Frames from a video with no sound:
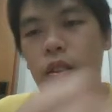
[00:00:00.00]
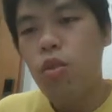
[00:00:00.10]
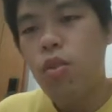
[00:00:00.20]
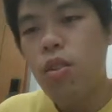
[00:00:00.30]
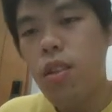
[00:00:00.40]

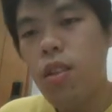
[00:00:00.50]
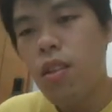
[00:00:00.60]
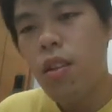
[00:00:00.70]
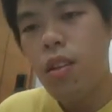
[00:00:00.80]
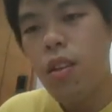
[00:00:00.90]
tilted,
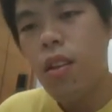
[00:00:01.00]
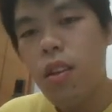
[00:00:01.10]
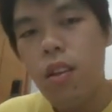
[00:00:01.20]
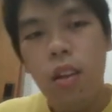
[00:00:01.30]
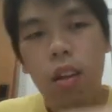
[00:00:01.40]

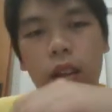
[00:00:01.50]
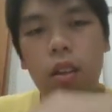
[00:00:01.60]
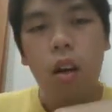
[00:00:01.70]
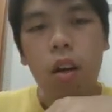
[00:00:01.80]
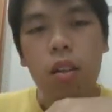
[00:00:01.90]

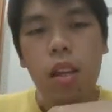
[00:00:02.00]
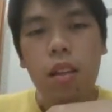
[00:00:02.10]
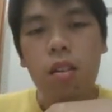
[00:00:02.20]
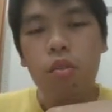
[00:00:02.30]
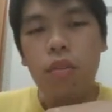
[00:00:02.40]
the
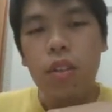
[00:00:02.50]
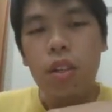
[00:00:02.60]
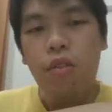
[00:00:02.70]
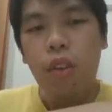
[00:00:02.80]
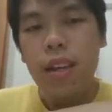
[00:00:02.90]
center of
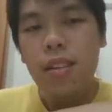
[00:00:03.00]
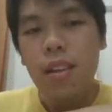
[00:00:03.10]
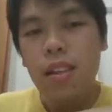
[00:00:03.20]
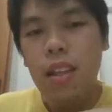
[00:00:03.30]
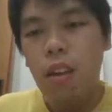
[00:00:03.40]
gravity
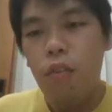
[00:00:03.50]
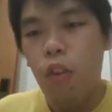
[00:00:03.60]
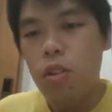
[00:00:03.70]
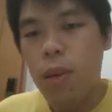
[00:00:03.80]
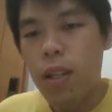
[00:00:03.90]
rises and then
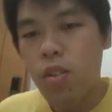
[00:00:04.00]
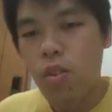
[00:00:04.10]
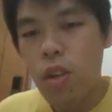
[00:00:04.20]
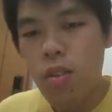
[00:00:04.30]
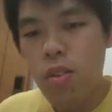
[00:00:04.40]
falls back down.
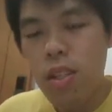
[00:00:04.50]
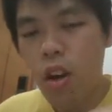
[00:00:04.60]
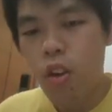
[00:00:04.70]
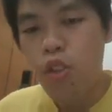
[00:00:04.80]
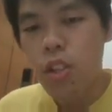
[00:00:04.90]
So can you
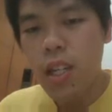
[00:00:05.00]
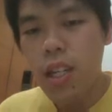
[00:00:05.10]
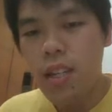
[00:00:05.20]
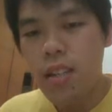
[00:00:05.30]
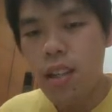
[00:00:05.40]
see
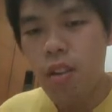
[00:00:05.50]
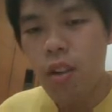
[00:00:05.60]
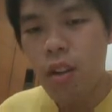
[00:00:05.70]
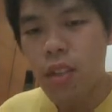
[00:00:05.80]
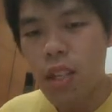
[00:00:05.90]
originally the center
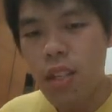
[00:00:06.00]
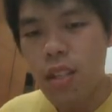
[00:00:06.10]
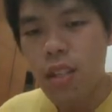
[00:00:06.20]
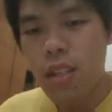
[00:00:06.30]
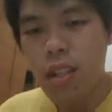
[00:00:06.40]
of gravity
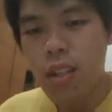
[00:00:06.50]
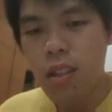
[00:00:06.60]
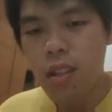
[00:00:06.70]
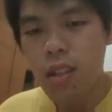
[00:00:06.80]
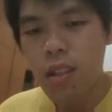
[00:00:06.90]
is
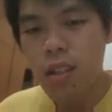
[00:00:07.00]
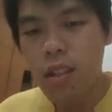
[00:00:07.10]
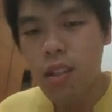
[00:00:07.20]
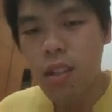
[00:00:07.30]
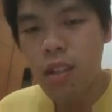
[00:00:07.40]
here.
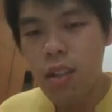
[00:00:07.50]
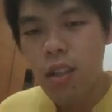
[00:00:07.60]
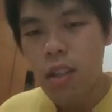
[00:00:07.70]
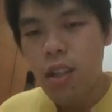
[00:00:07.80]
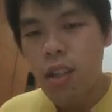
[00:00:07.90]

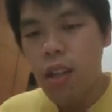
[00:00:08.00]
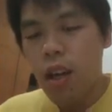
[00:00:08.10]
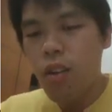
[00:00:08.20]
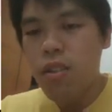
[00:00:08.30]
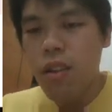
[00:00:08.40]

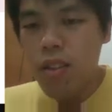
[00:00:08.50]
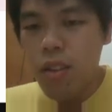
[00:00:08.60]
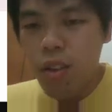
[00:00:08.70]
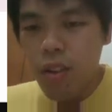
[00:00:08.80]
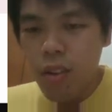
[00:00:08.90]
Now the
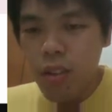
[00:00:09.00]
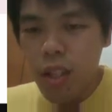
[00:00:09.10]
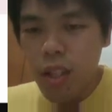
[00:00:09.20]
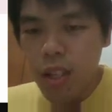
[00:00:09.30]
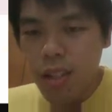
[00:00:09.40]
center of
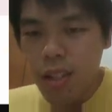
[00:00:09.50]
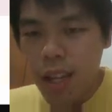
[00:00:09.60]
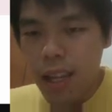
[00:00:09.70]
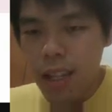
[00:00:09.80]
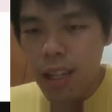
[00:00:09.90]
gravity is
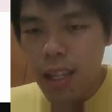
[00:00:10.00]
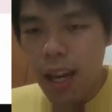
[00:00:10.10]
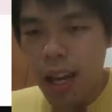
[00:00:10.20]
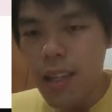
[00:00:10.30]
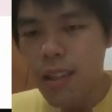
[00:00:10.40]
slightly
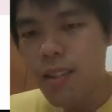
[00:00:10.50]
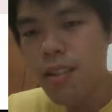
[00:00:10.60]
higher.